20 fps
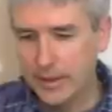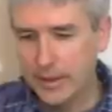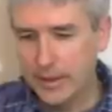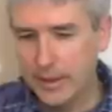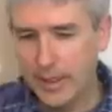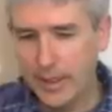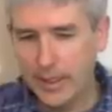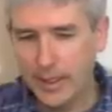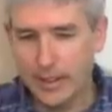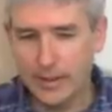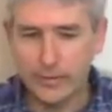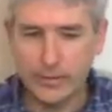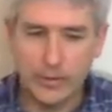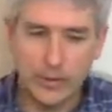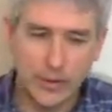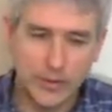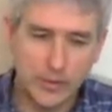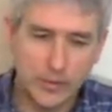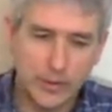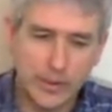and of
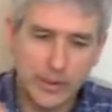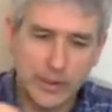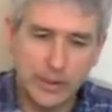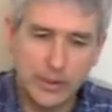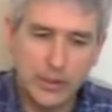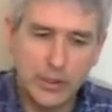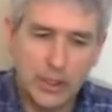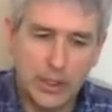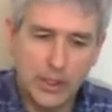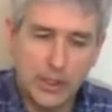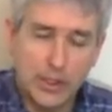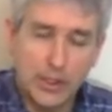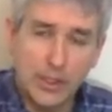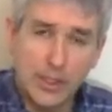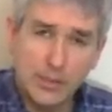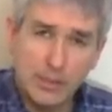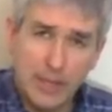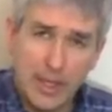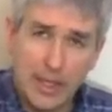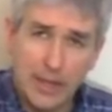course we're still charging this
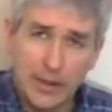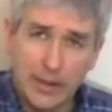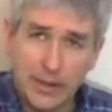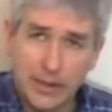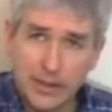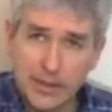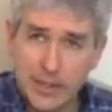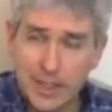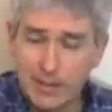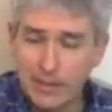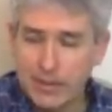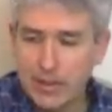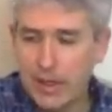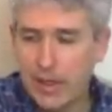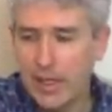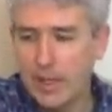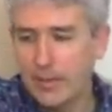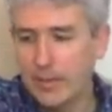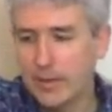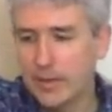battery at the same time,